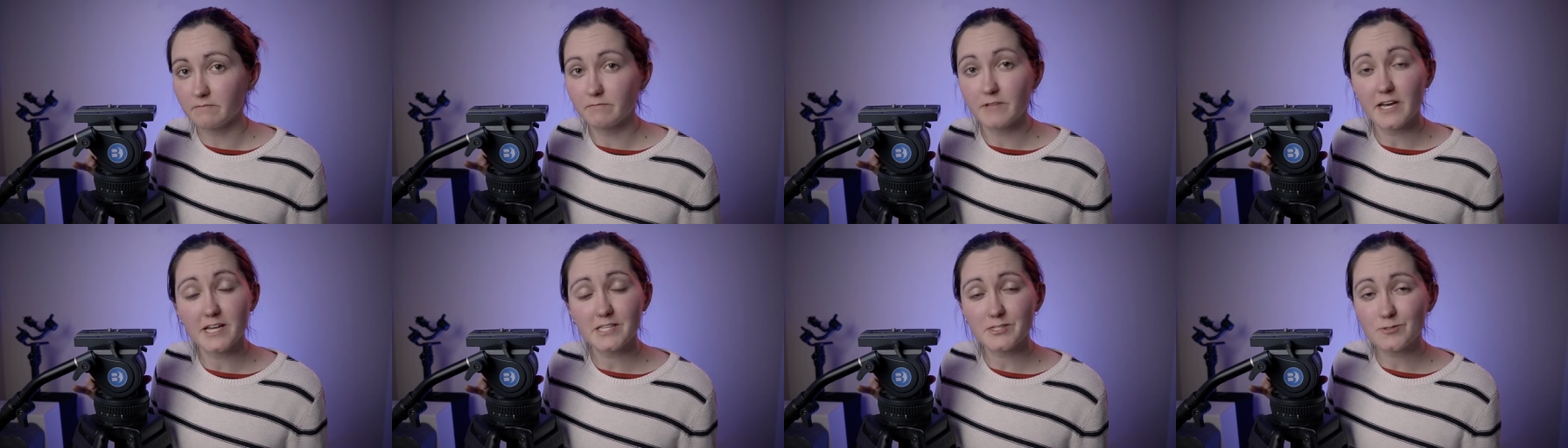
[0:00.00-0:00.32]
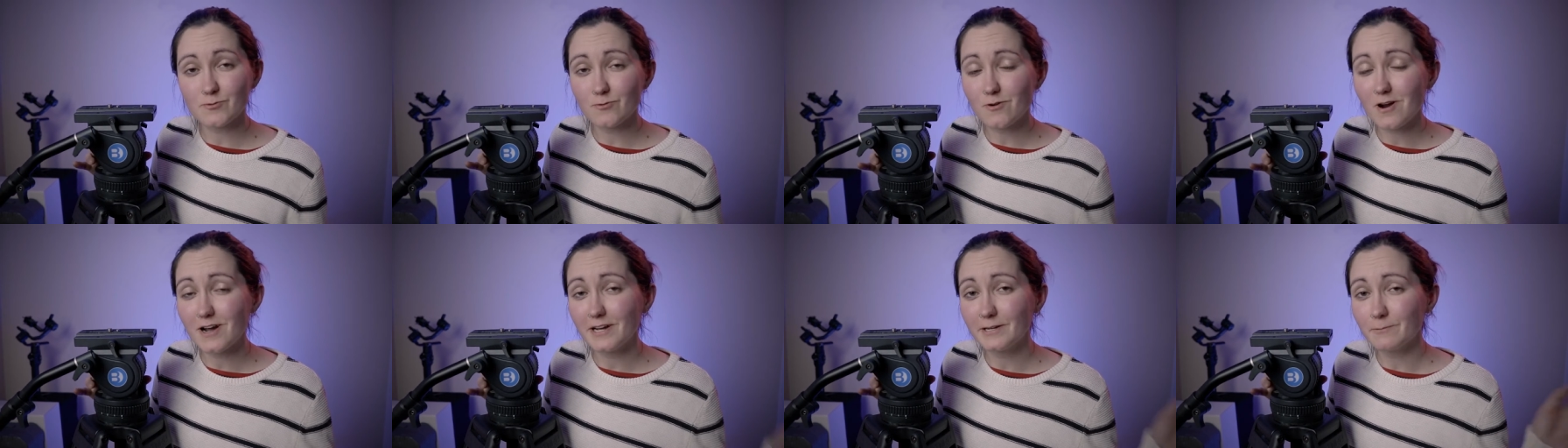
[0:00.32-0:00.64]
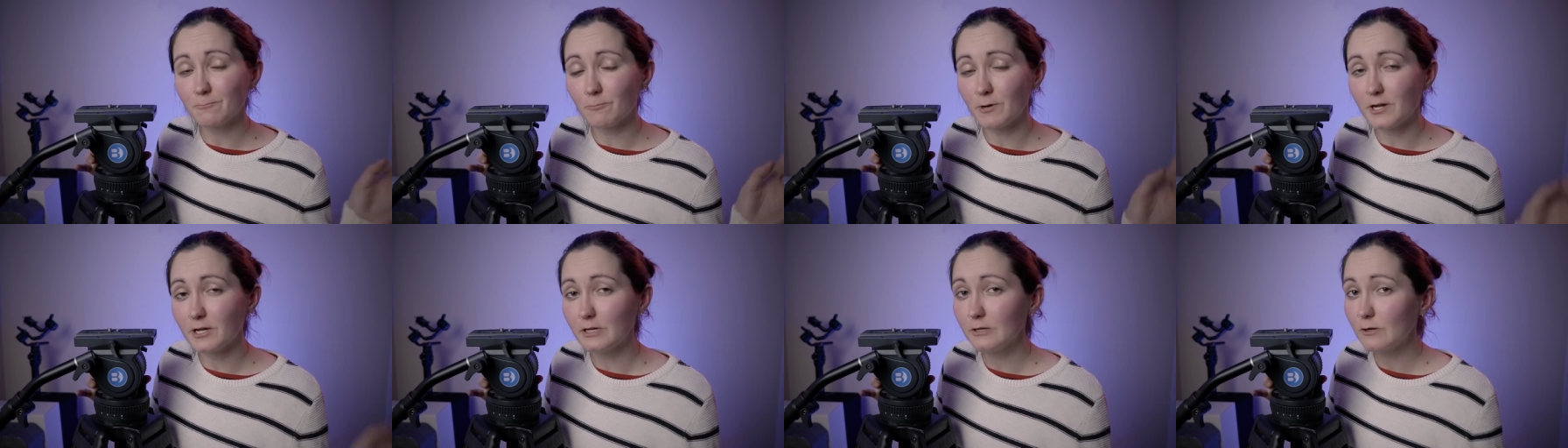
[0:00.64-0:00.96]
That's right,
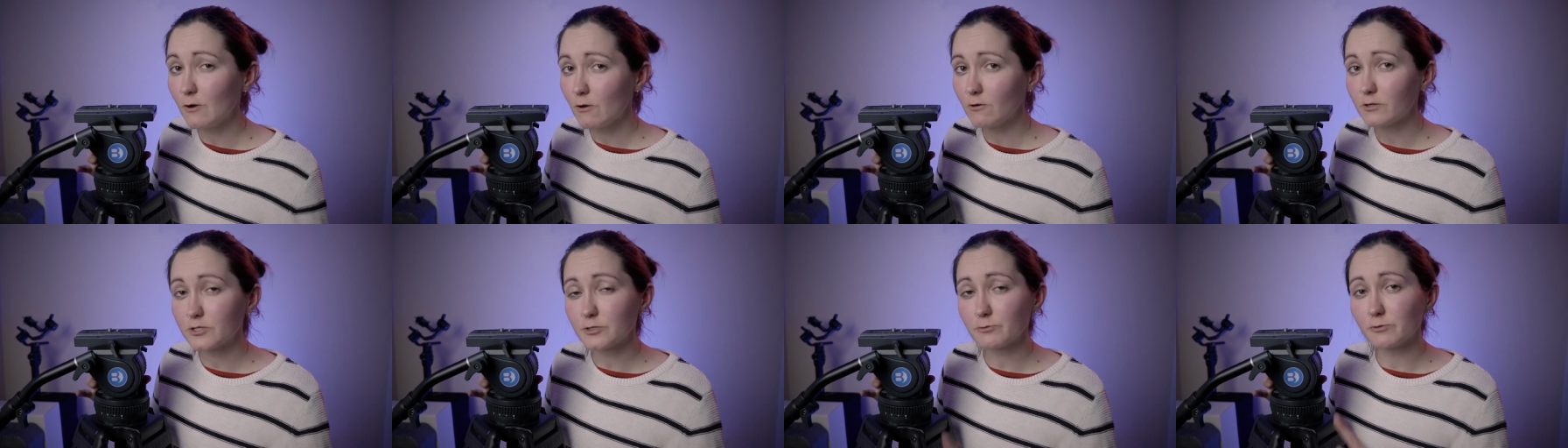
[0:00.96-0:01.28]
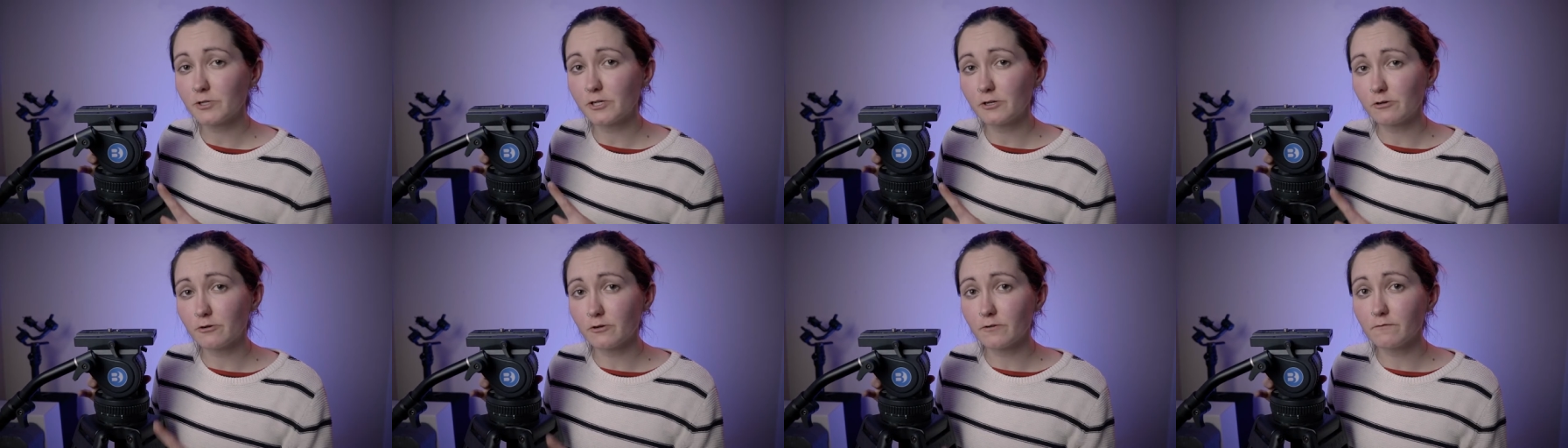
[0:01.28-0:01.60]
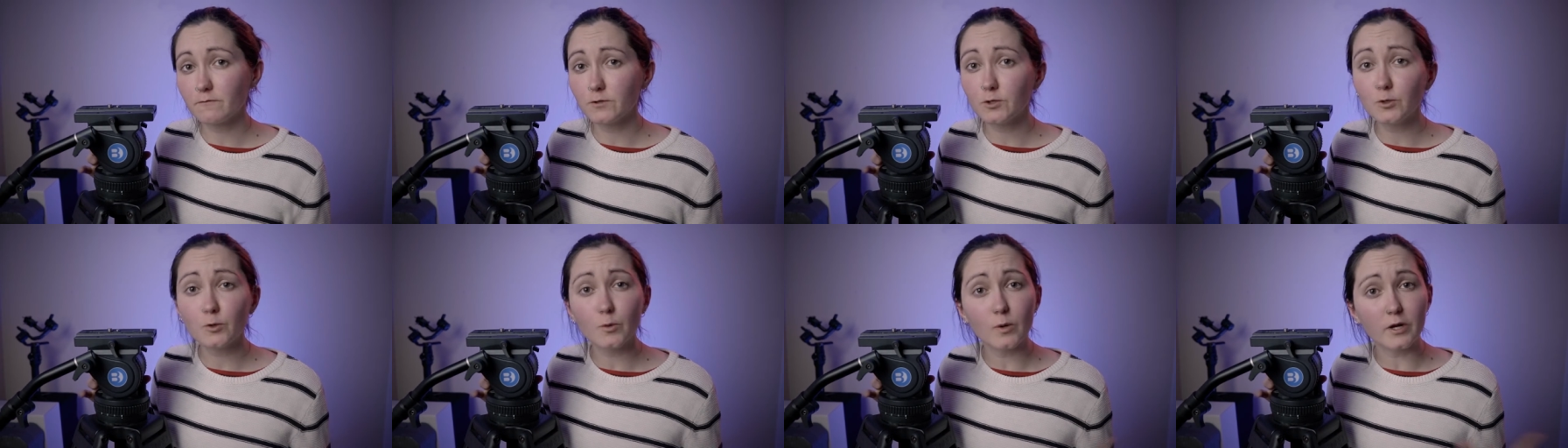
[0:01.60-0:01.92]
we're not doing a
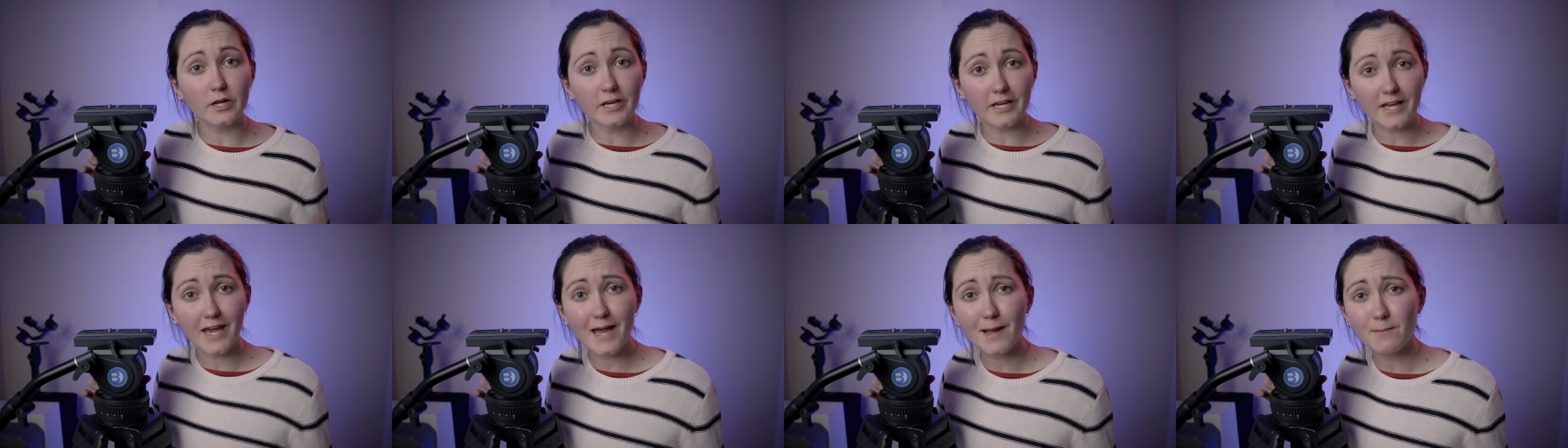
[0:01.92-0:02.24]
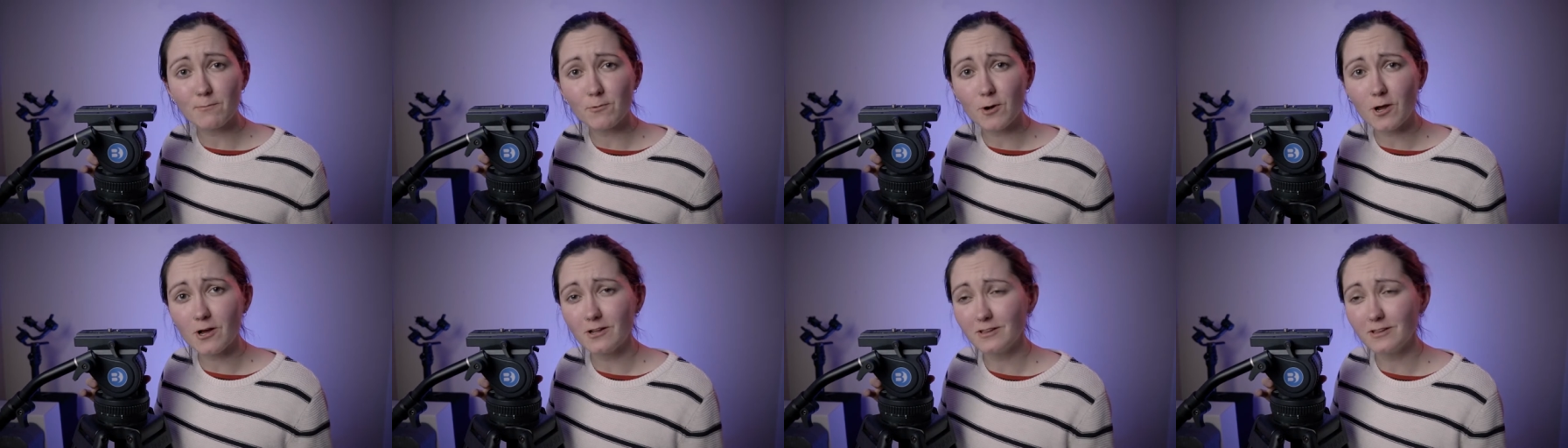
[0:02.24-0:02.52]
review on a camera,